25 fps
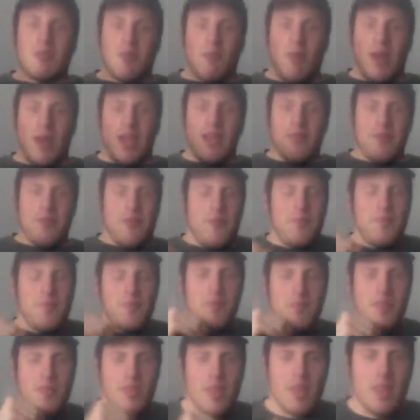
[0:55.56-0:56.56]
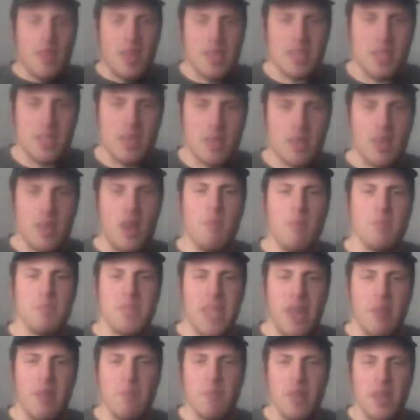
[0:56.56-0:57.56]
away. I say, "Calm
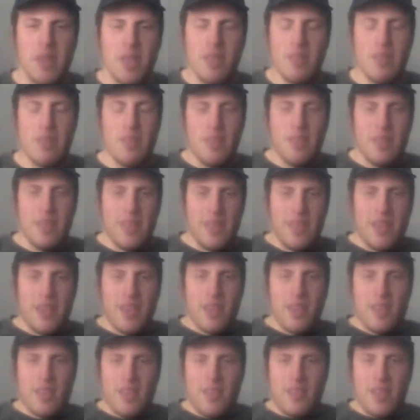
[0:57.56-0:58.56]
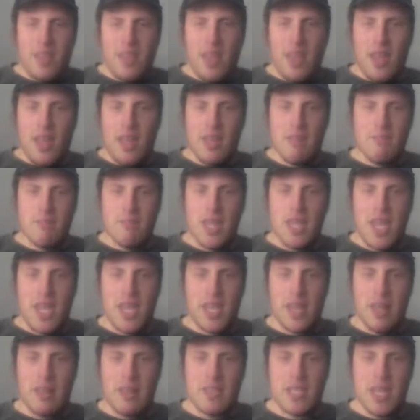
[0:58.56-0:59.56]
down, buddy." And then I
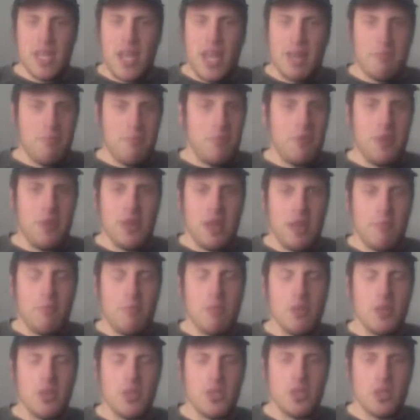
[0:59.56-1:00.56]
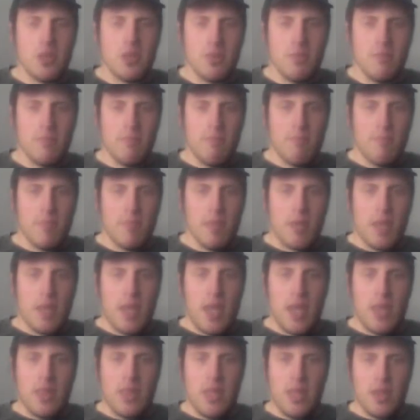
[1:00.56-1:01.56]
take it outside, put it on a bush,
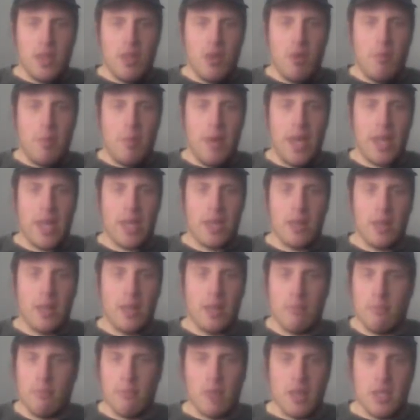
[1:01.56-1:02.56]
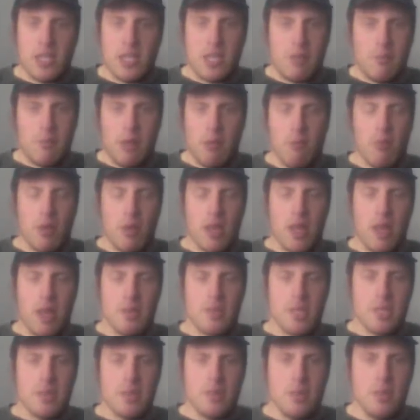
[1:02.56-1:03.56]
and then go back in and continue my
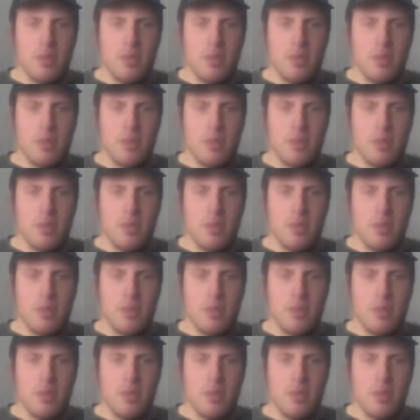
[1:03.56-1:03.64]
workout.